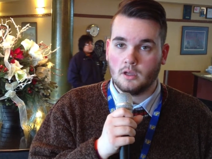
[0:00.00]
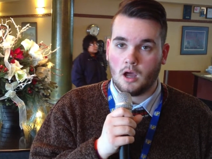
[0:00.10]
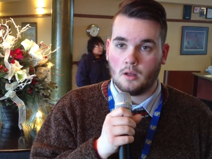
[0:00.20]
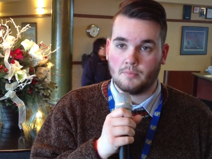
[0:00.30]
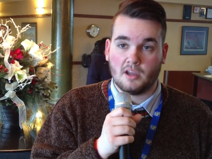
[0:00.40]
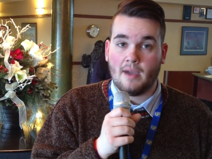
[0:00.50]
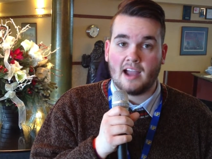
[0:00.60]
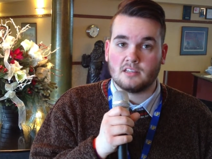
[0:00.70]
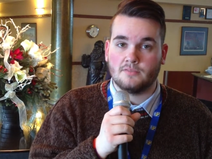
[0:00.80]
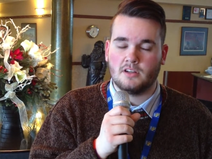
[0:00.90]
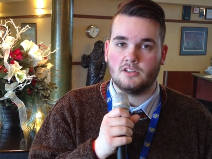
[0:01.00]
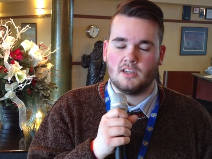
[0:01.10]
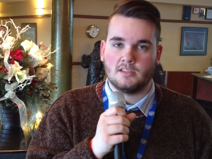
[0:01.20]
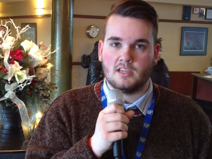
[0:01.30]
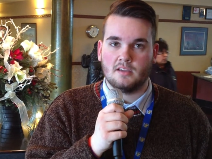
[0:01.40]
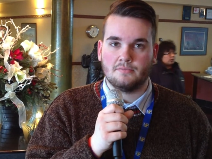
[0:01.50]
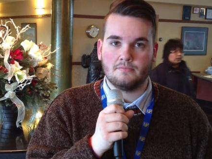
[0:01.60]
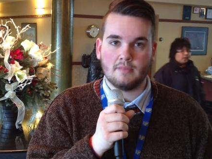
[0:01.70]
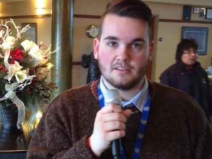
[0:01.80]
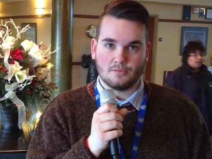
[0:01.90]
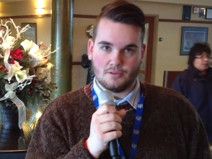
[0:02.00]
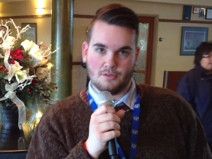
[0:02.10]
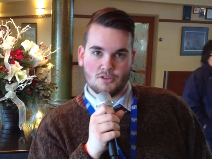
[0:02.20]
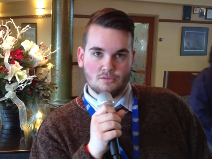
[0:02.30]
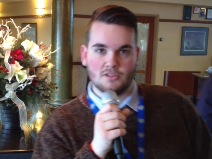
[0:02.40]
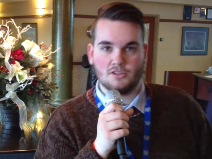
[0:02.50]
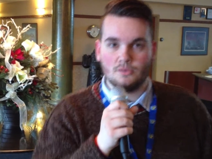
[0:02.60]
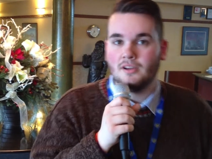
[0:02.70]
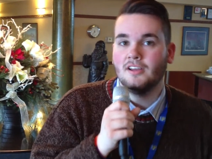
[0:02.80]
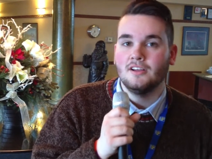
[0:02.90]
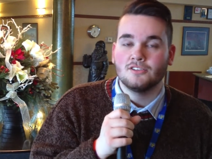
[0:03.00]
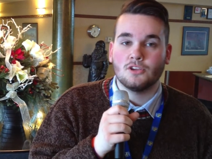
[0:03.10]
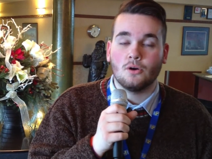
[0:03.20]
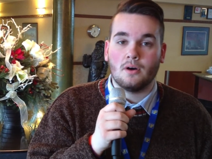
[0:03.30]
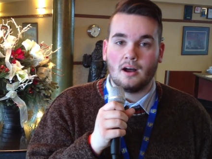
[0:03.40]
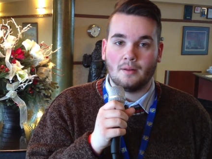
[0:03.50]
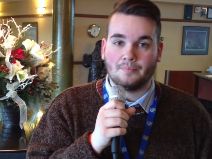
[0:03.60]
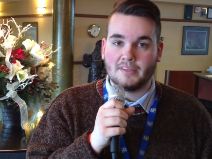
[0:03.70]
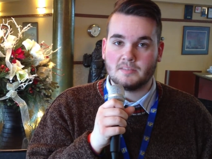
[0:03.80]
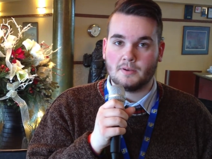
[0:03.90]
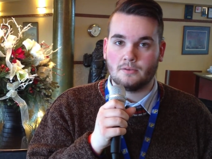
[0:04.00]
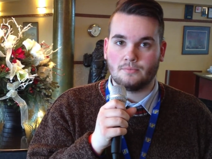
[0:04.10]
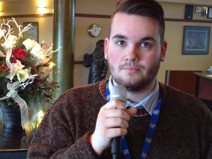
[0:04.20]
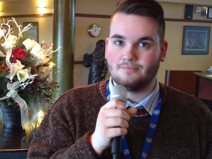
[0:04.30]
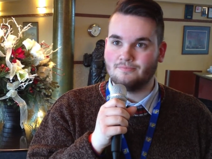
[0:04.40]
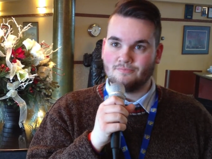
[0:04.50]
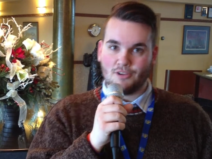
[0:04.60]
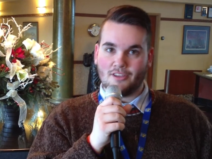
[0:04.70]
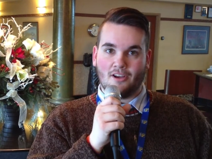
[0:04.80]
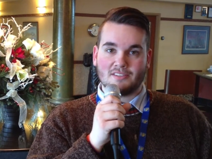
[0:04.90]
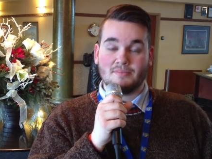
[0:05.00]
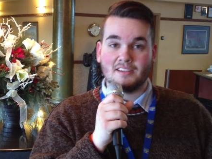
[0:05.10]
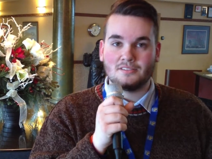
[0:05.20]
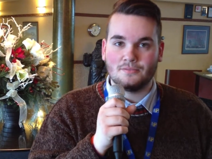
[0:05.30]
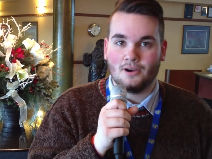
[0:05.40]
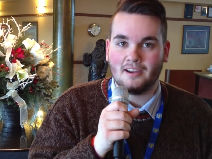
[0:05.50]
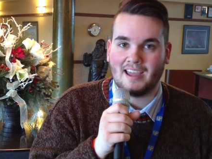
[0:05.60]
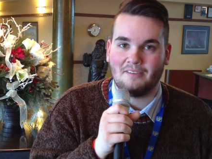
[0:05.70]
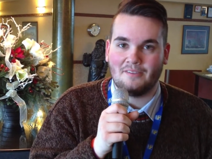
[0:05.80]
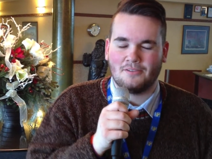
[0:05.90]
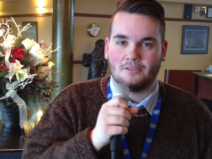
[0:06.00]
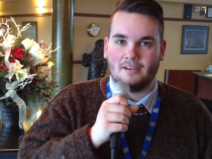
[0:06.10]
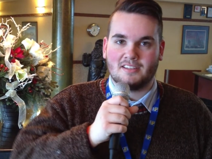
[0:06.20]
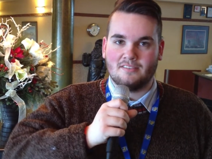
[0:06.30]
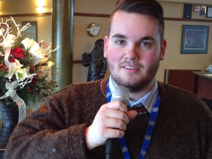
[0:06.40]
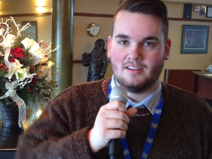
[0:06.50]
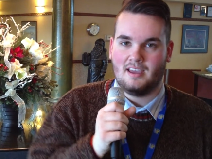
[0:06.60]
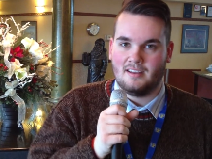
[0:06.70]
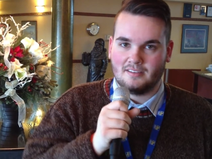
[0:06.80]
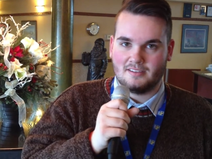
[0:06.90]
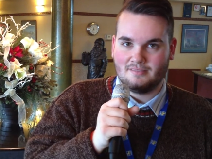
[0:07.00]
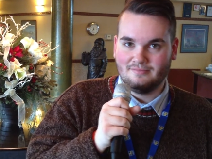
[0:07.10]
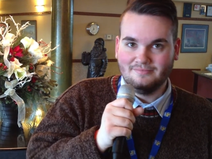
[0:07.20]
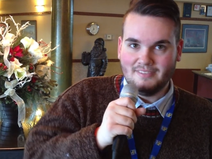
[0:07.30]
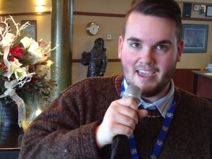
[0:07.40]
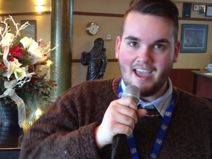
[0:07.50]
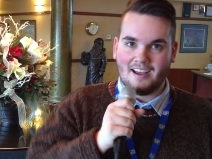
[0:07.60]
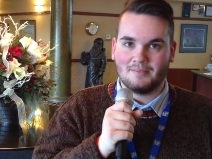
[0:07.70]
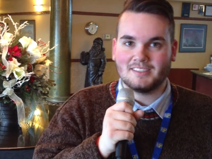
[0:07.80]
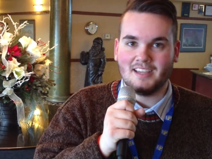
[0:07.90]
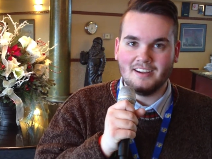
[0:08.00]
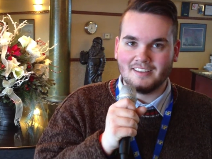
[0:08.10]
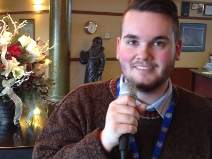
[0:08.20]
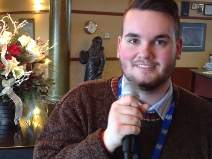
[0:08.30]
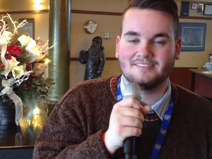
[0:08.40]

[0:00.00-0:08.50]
um, become active in a GSA if that's what you choose to do. So um, it's been a really awesome day so far. I can't wait for the rest of it. And yeah, I'm excited.